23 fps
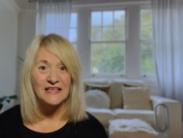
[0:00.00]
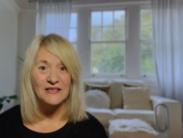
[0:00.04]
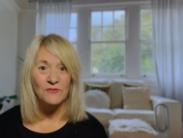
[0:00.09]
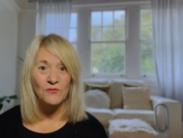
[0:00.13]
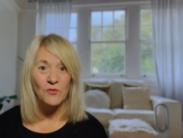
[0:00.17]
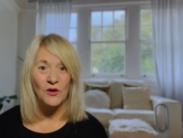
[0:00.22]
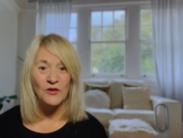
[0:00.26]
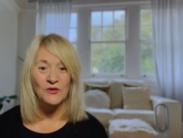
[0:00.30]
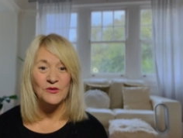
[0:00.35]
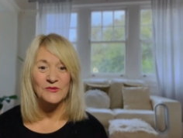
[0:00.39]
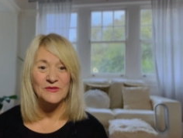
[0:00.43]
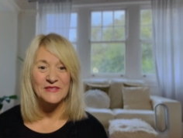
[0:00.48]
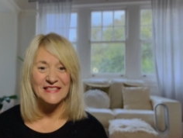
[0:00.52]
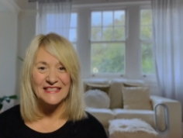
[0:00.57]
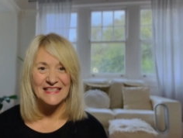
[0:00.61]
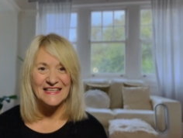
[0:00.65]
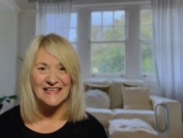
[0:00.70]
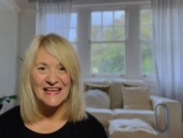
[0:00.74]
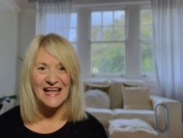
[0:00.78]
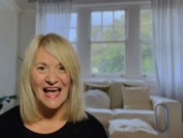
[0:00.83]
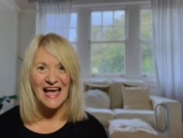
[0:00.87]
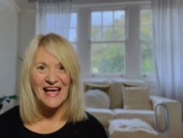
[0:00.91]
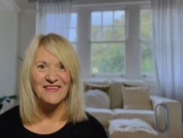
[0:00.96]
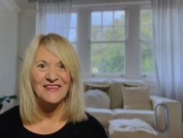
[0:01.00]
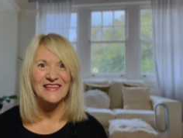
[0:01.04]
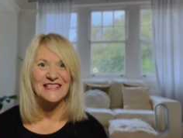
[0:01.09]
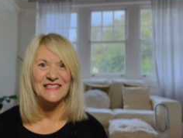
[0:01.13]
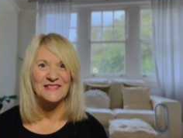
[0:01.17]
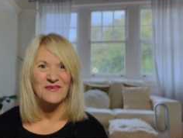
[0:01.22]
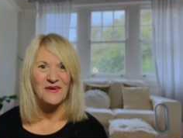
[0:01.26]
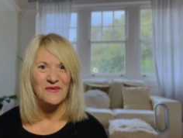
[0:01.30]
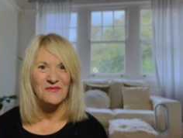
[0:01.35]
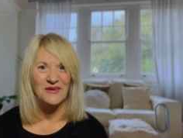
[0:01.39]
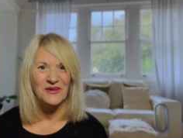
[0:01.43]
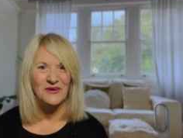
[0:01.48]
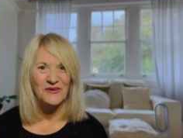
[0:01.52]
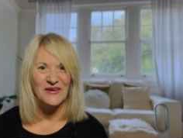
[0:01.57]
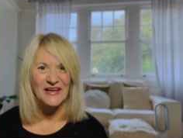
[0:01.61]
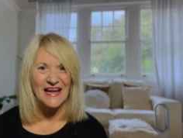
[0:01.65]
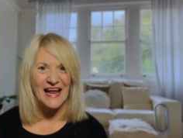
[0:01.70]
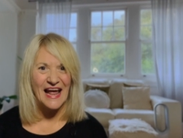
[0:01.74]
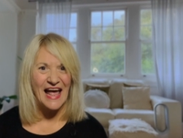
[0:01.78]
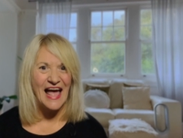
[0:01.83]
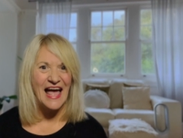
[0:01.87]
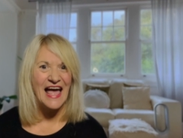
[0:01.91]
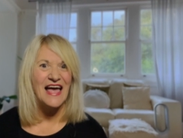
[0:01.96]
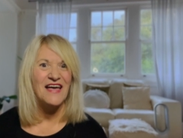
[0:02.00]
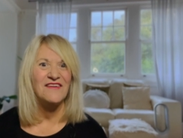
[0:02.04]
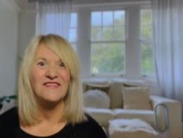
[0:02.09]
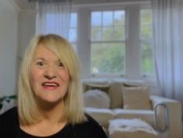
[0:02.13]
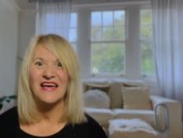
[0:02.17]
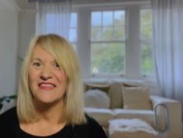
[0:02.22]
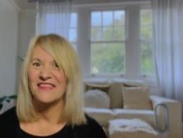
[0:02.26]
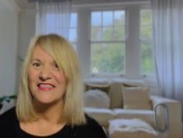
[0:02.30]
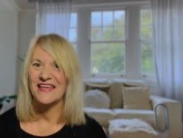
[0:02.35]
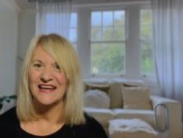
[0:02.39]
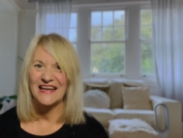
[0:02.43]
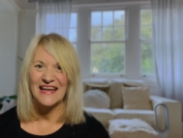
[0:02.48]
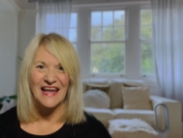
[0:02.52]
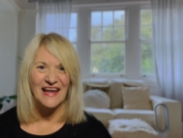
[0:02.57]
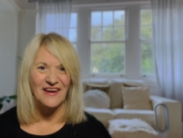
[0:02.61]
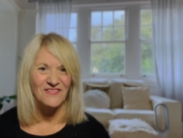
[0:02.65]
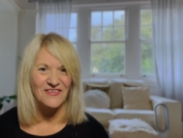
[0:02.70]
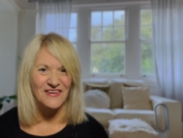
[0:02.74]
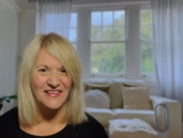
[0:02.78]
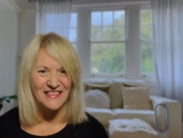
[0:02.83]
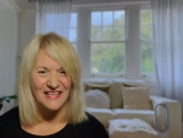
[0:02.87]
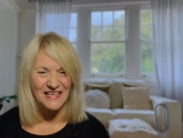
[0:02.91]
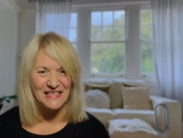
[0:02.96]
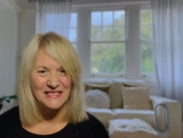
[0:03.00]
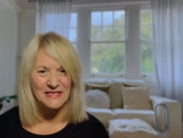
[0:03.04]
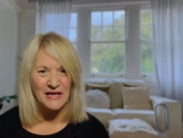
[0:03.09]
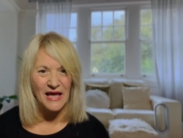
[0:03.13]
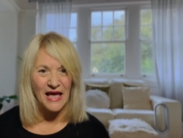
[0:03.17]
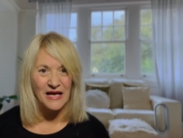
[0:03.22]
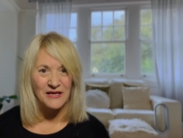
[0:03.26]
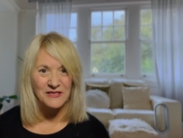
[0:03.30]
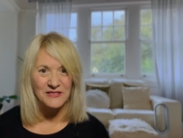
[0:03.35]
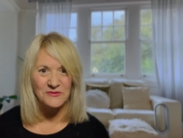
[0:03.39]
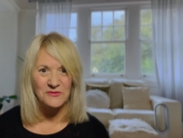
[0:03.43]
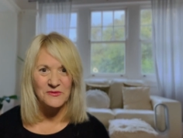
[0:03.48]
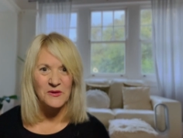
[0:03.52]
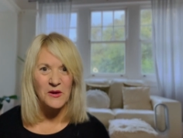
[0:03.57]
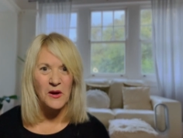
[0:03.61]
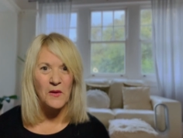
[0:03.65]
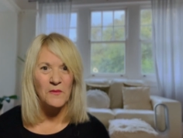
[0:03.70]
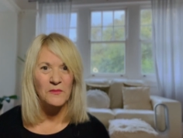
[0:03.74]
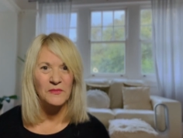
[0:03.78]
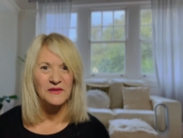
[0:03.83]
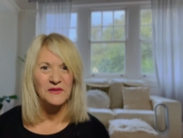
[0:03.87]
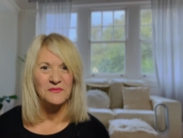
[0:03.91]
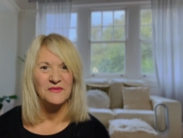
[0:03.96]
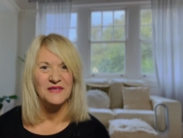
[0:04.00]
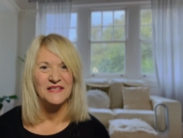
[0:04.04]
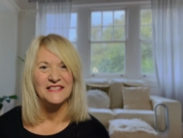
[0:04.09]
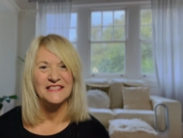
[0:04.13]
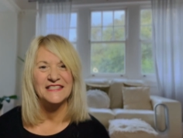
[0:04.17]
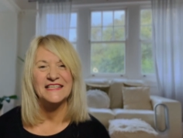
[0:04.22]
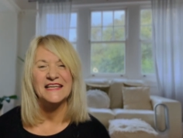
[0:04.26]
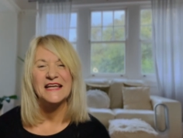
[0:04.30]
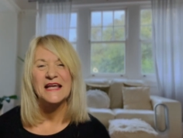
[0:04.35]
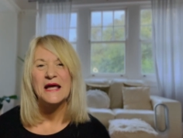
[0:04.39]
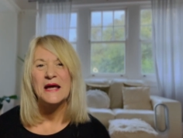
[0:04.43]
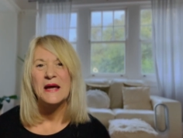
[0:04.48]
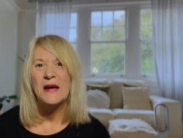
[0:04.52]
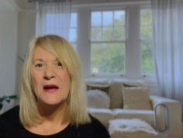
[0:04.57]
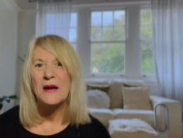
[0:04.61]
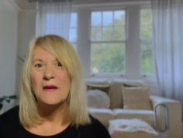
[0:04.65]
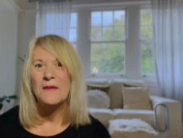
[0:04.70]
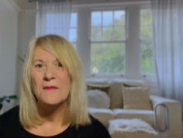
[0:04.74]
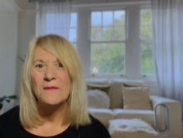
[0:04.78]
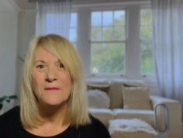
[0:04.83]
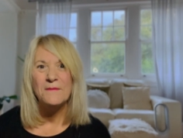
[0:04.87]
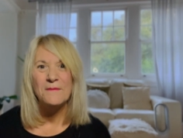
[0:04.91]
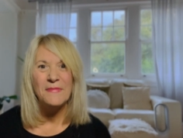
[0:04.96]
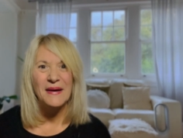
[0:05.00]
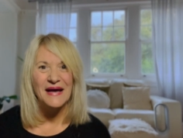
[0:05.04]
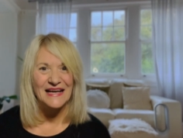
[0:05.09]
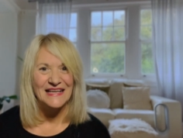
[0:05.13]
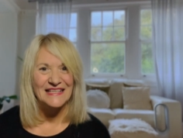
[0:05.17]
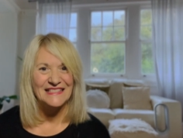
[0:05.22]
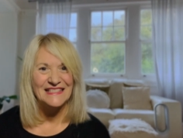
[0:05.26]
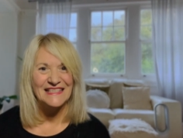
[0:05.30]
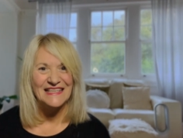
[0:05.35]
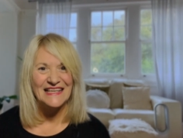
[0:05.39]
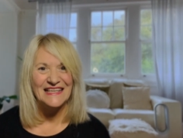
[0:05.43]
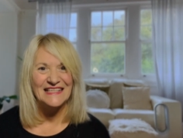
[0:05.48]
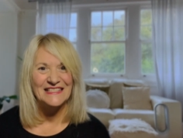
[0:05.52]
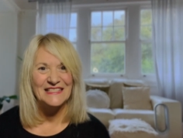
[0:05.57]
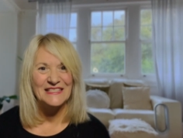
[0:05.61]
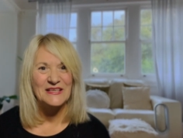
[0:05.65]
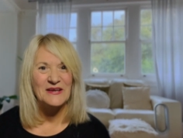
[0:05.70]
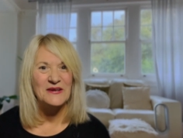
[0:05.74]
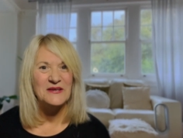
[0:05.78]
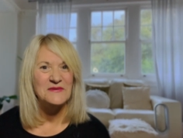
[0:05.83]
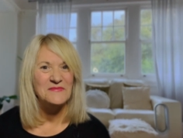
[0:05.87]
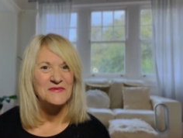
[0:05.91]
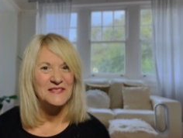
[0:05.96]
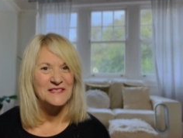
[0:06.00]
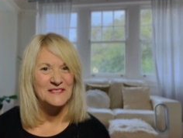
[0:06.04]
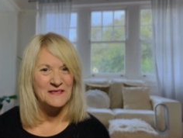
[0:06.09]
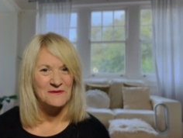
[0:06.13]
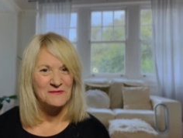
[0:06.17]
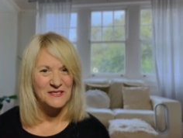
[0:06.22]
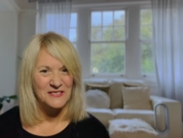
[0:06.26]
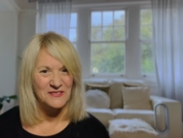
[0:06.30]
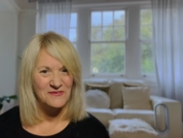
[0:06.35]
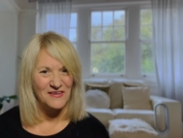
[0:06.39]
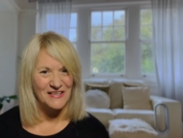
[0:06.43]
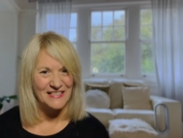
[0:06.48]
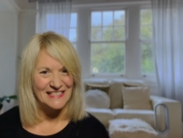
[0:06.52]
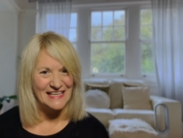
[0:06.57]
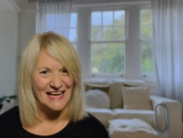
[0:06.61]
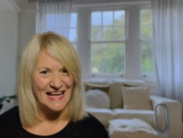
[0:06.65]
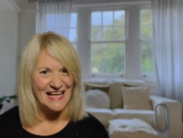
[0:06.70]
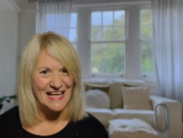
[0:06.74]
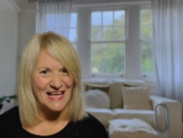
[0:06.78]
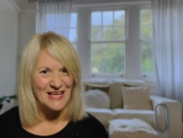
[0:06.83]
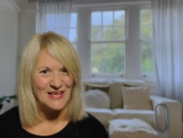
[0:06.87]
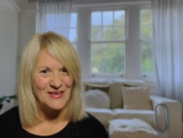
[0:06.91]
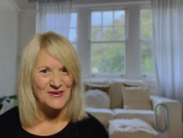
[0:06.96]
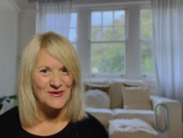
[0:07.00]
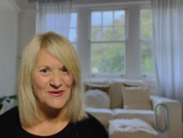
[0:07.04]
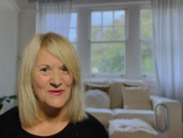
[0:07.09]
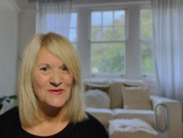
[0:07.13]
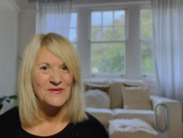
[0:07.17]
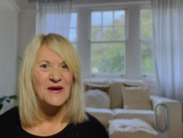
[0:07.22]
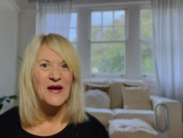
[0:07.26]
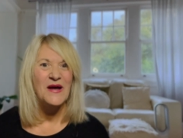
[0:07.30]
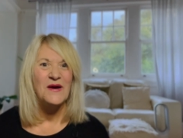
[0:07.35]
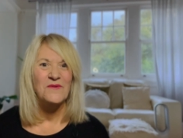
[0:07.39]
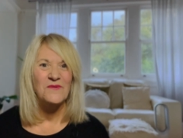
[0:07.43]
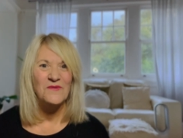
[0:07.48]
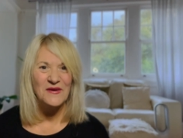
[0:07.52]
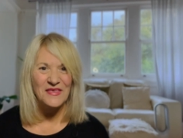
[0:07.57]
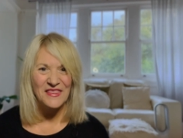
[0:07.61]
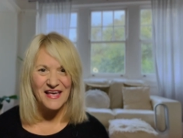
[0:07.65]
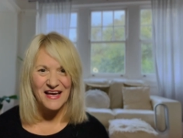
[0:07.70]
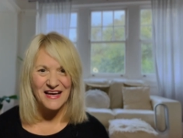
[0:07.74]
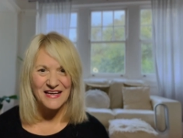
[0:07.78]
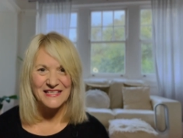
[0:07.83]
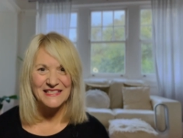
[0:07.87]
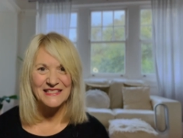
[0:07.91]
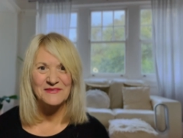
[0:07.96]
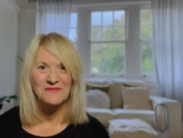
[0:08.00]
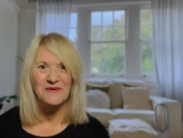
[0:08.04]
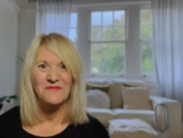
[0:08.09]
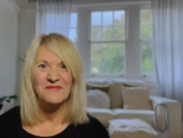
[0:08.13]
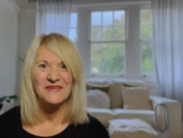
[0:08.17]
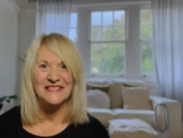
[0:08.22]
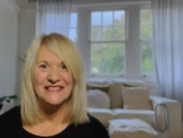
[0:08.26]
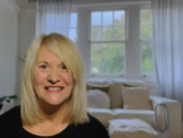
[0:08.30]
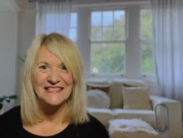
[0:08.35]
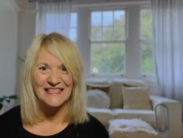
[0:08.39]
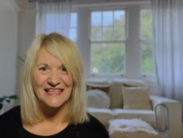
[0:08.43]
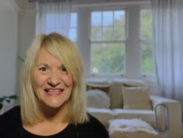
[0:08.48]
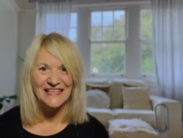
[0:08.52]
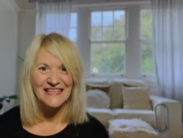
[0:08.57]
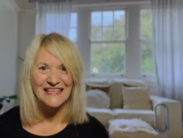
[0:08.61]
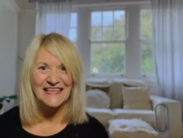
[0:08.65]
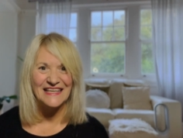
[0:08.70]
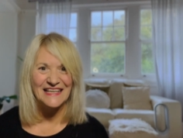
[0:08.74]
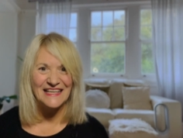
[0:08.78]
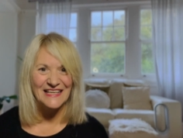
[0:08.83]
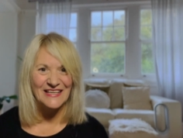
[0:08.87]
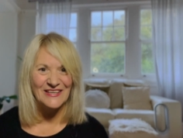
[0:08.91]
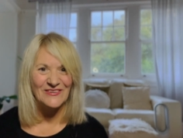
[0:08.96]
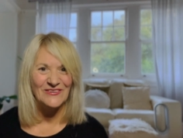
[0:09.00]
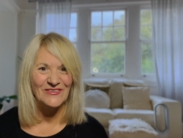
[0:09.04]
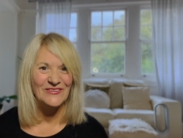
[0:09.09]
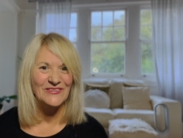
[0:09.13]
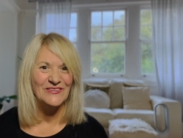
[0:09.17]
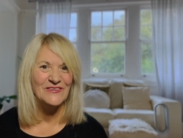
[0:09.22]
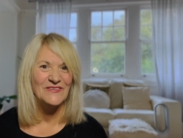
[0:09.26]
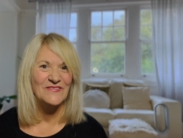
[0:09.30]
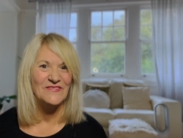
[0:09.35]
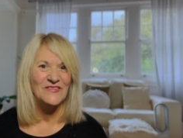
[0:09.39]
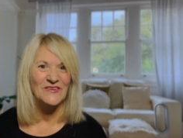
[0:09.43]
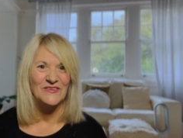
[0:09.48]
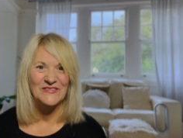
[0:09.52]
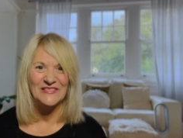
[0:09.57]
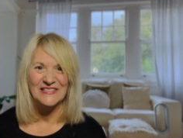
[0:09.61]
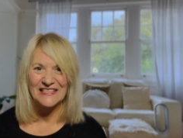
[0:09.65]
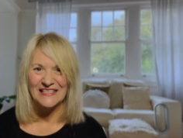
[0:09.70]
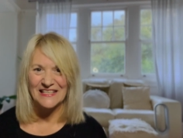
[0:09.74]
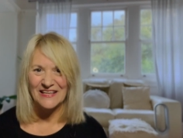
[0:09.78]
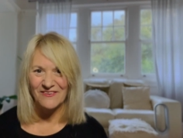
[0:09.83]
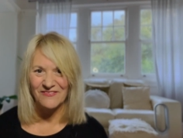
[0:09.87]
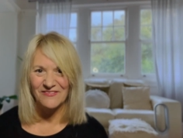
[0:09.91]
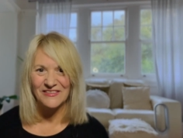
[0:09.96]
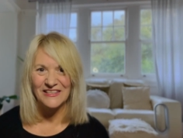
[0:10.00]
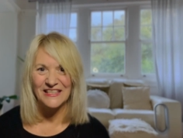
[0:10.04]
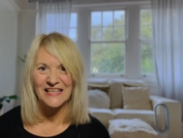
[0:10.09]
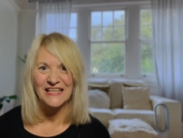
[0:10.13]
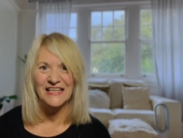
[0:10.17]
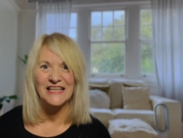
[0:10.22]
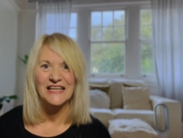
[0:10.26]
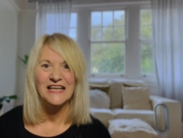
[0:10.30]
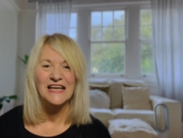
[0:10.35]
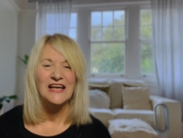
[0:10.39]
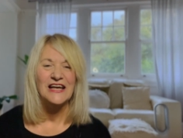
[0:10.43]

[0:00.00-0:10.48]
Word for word: what you'll see now is what we already have, and then everything else will complement. But it's going to be so much fun taking you with us when we start hitting all of those lovely